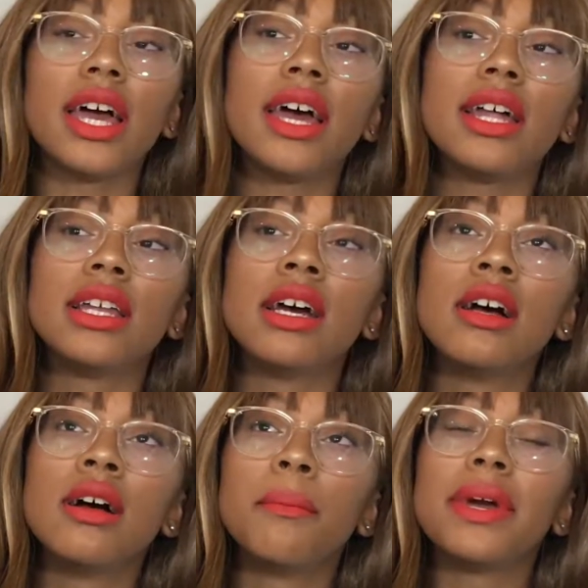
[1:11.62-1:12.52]
and
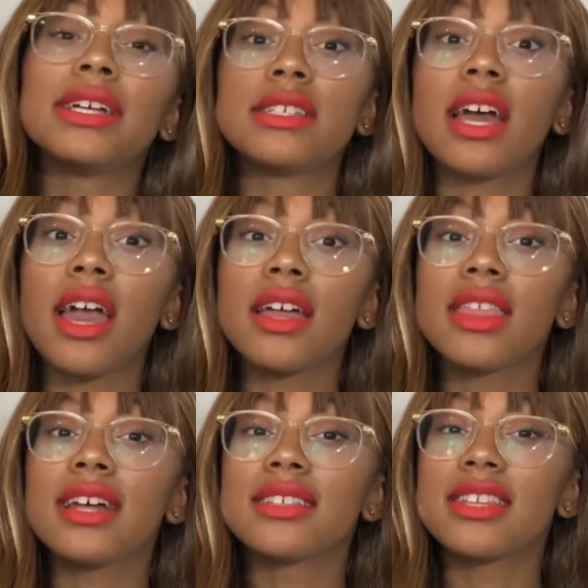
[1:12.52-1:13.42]
maintain
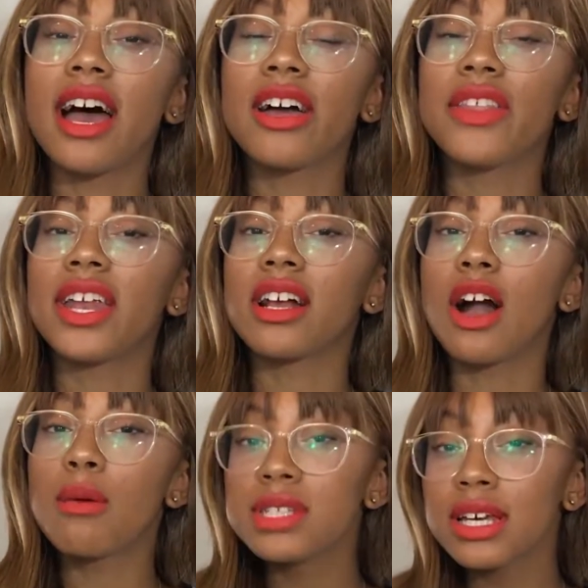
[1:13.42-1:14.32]
that style that it
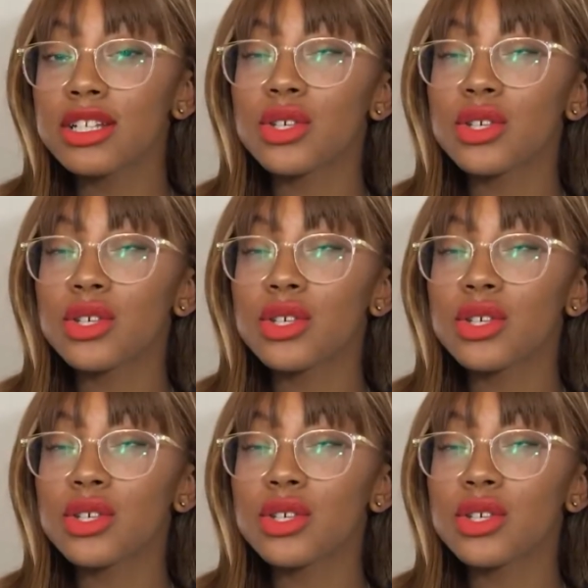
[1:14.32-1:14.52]
comes in.